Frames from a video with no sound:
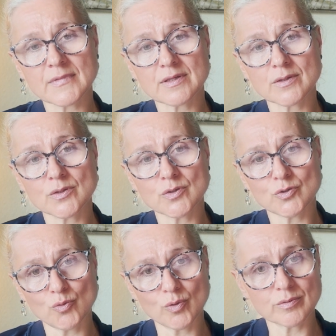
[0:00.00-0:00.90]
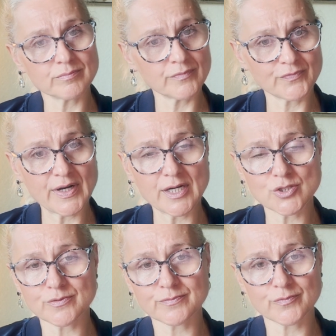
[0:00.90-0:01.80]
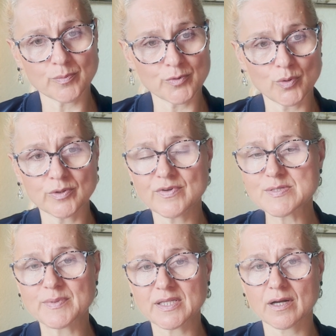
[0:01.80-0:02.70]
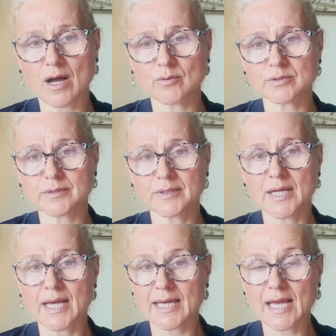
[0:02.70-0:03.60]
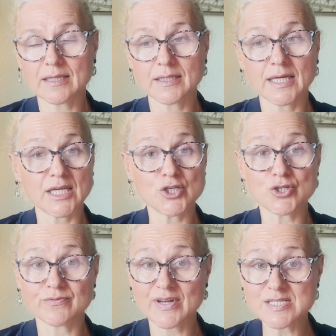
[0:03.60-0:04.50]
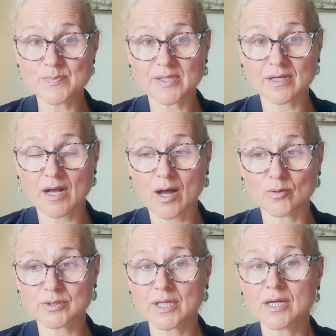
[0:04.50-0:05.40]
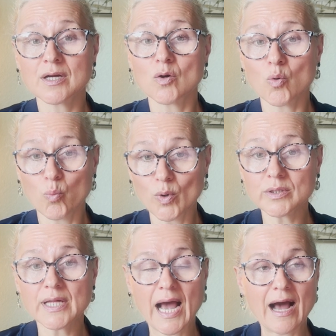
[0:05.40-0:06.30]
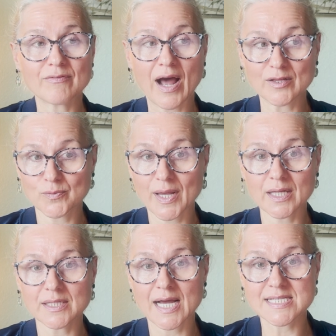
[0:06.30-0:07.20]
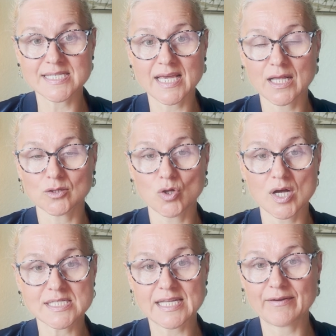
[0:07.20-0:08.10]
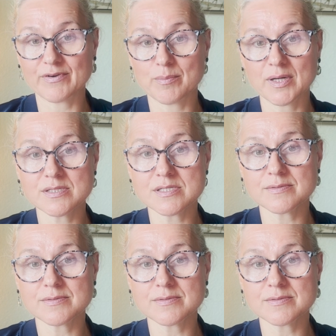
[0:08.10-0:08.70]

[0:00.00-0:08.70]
your financial from your investment account. Again, each investment account will have unrealized gain lost every month.